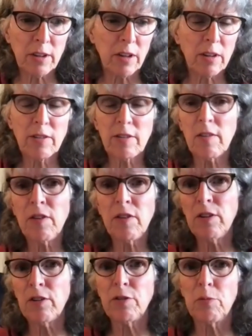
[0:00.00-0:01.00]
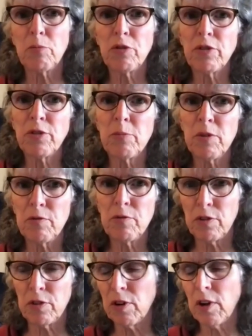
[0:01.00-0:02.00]
like 7 years imprisonment
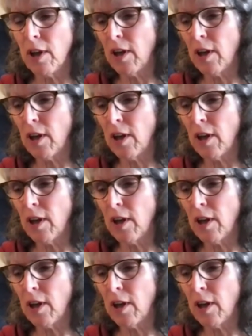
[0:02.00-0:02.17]
for